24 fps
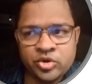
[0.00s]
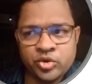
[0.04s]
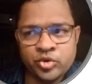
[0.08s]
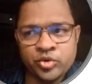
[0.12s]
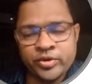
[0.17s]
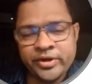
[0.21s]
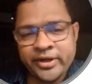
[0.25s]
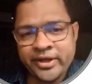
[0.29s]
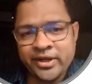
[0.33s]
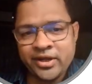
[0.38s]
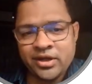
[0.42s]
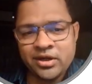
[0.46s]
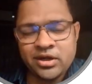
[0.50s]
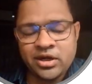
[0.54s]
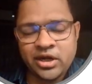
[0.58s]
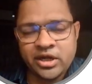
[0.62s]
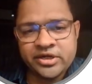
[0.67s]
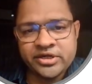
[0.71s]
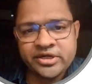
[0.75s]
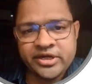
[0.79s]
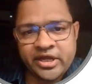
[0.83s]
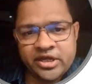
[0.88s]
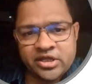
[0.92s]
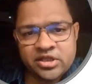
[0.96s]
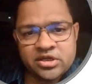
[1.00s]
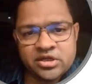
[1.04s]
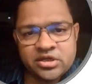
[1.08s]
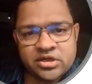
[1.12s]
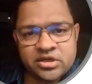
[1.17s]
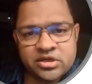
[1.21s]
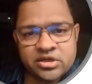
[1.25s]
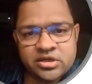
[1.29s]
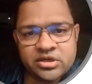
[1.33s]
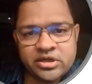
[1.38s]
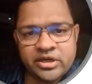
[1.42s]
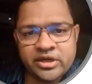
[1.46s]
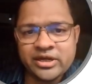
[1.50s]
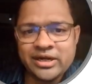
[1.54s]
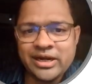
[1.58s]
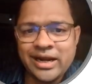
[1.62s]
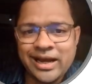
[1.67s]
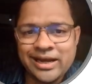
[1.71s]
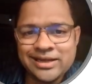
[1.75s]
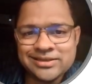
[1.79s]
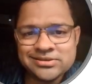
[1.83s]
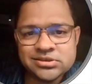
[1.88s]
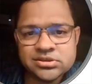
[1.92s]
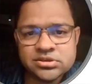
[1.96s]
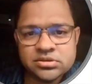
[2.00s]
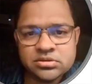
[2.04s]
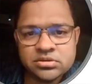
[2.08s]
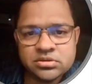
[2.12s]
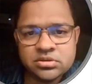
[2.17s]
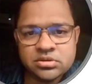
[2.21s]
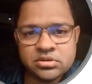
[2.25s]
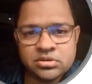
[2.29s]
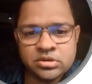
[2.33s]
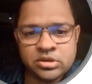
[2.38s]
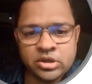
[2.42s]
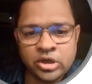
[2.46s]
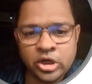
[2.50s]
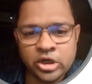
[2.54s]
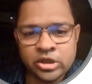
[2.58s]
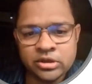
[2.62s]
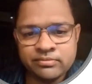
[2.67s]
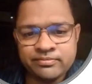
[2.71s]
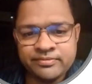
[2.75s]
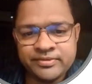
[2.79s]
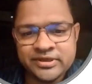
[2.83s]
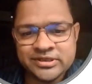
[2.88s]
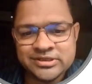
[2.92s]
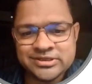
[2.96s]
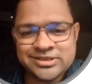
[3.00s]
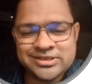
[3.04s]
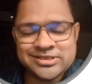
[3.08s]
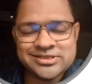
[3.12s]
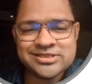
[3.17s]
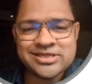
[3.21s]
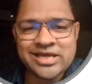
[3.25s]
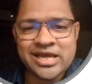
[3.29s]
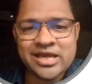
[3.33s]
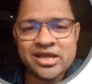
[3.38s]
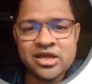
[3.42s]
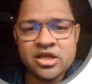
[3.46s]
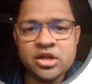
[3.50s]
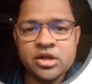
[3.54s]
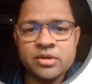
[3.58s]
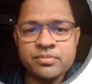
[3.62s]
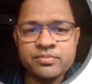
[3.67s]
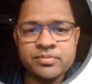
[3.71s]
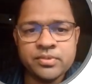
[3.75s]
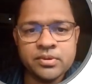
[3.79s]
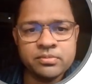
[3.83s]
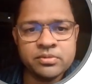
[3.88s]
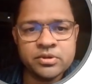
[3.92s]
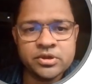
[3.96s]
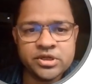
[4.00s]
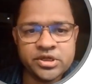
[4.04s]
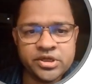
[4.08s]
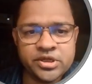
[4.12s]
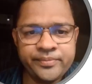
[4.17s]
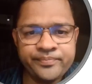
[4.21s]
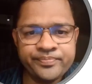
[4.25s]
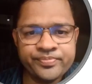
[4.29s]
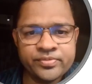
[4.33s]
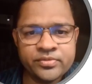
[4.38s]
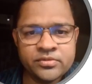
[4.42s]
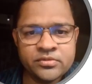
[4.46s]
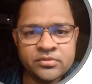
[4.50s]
Today I take a class on vicious cycle of poverty.